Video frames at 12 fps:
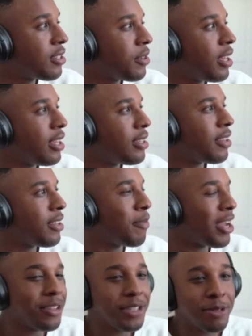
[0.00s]
yeah. So
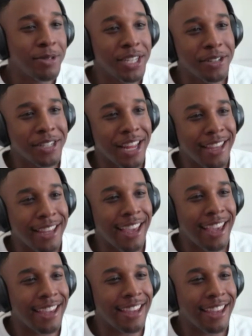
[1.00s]
my YouTube channel is
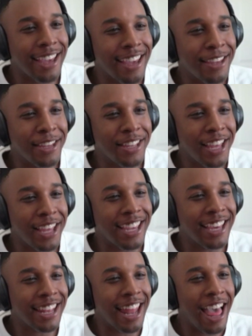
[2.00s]
like
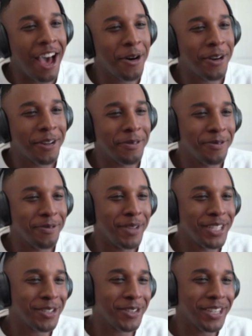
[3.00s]
a cloud
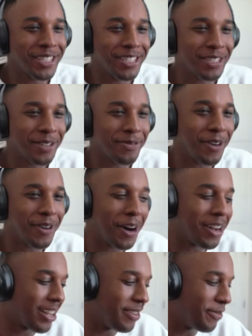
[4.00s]
of mystery. It's just a
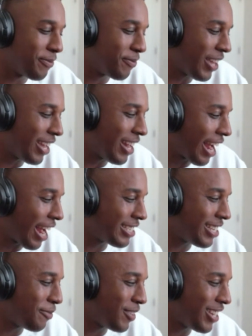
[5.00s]
fog of
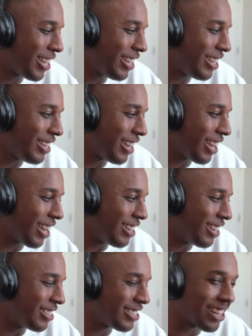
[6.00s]

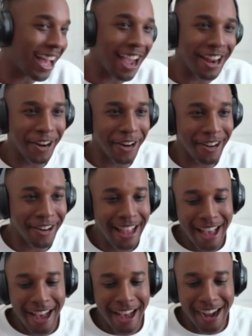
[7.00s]
inactivity and
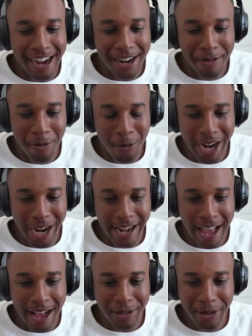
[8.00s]
desire
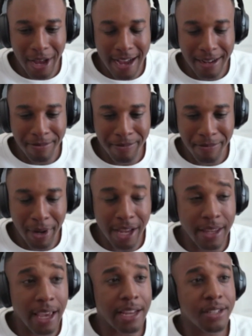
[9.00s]
right now.
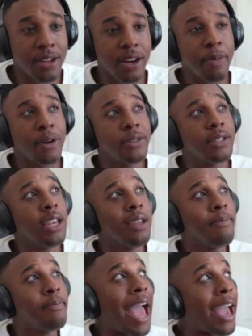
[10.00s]
But yeah, I started
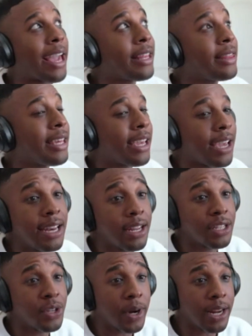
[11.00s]
posting back at
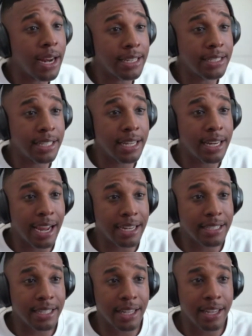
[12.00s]
the end of
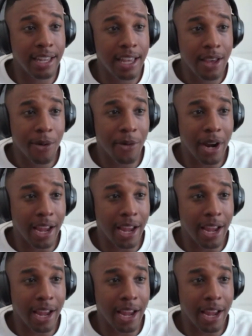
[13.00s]
2019, actually,